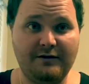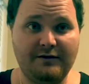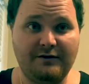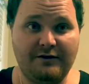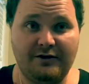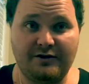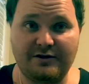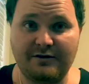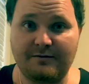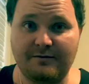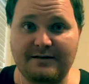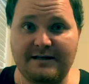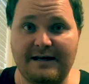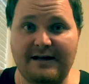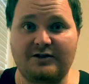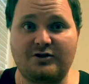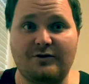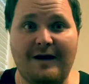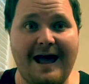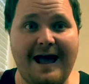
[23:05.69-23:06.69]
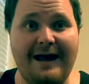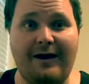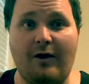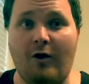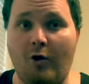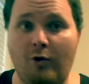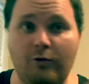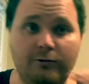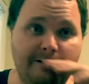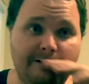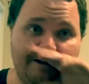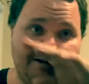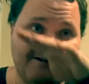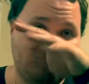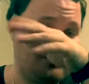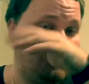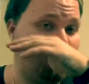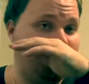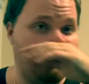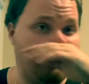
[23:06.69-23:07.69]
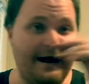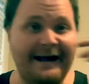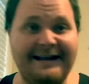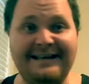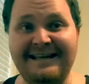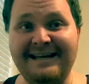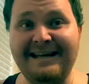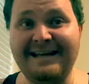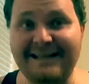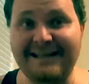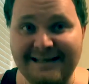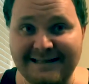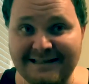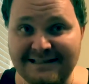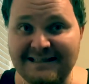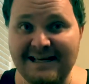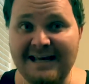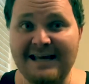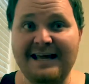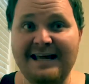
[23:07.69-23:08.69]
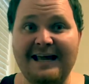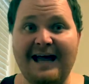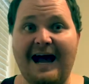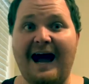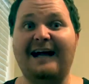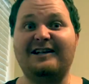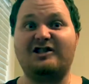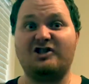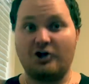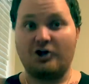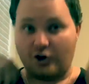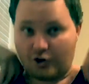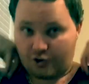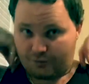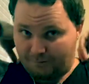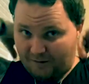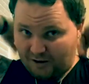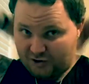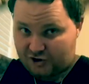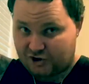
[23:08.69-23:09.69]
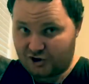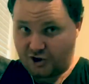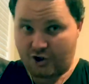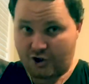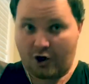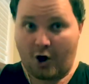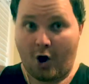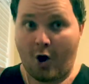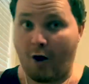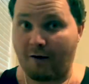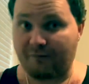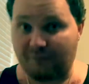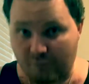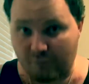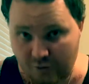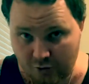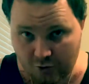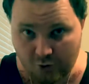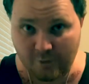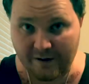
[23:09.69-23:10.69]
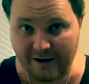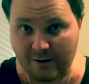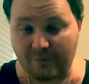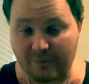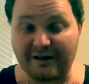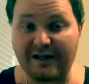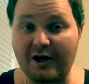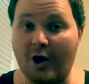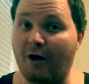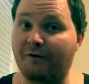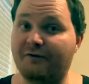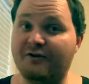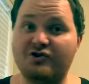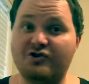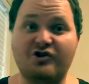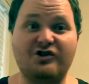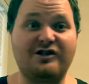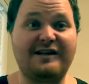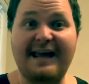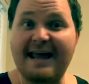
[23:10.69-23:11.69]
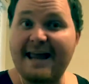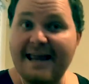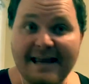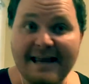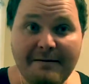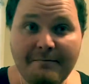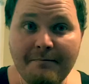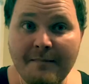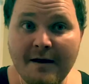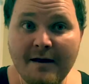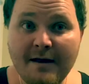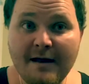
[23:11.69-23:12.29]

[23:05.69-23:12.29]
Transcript: You see what I'm saying? So I had a hole in it. So what I did is I took my shirt off real quick when the officers came.